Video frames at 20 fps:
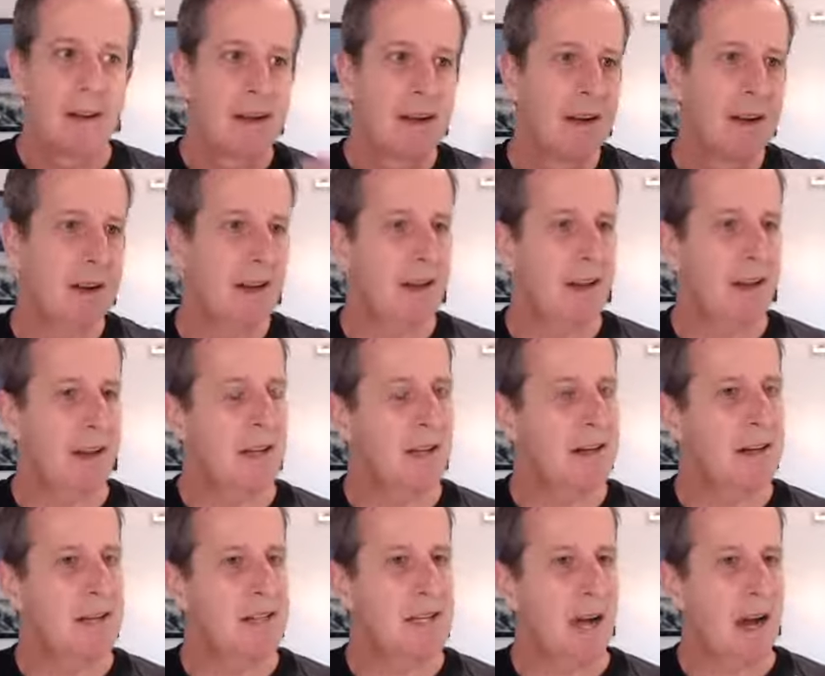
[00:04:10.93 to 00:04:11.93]
And on the
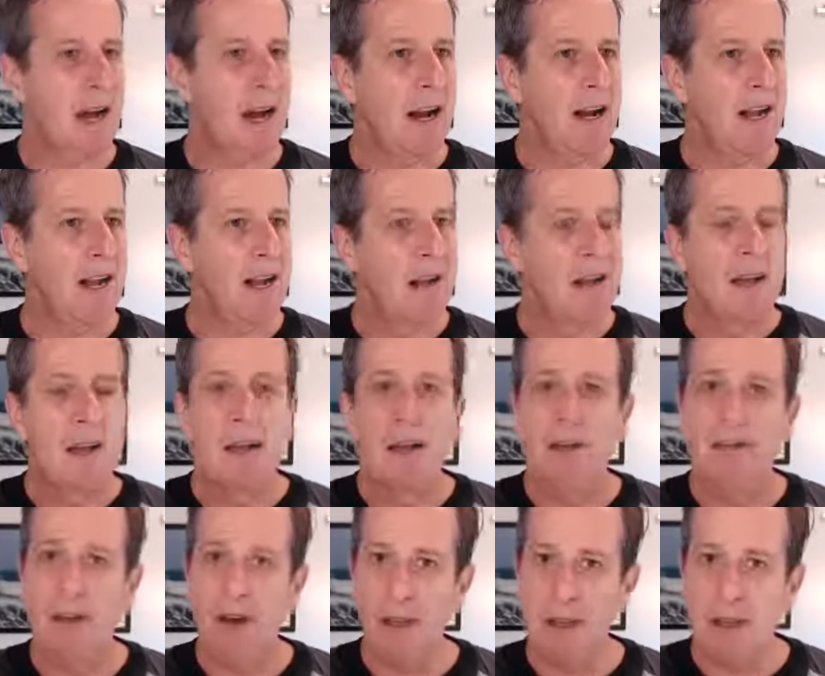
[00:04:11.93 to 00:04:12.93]
other side,
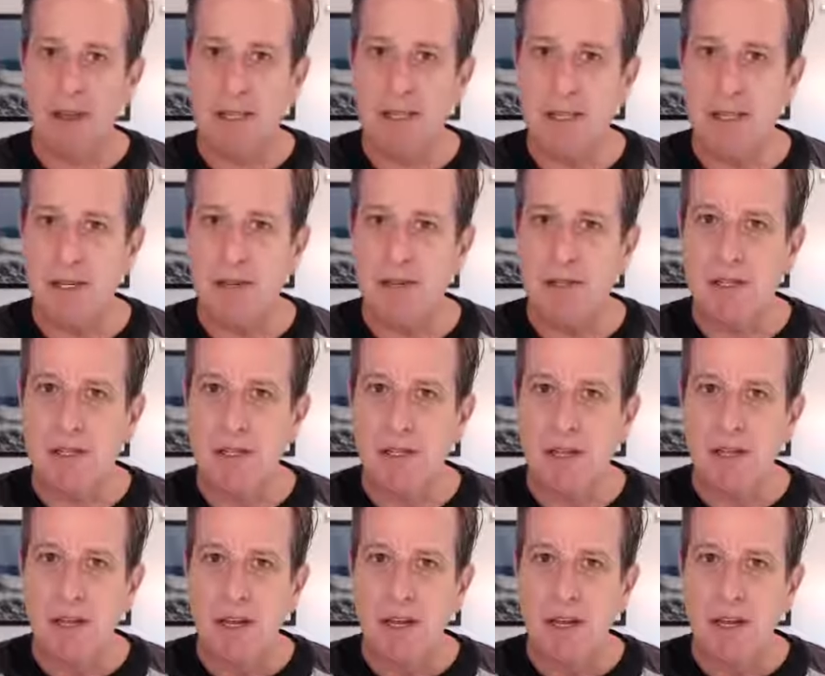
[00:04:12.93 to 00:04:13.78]
you've got the suits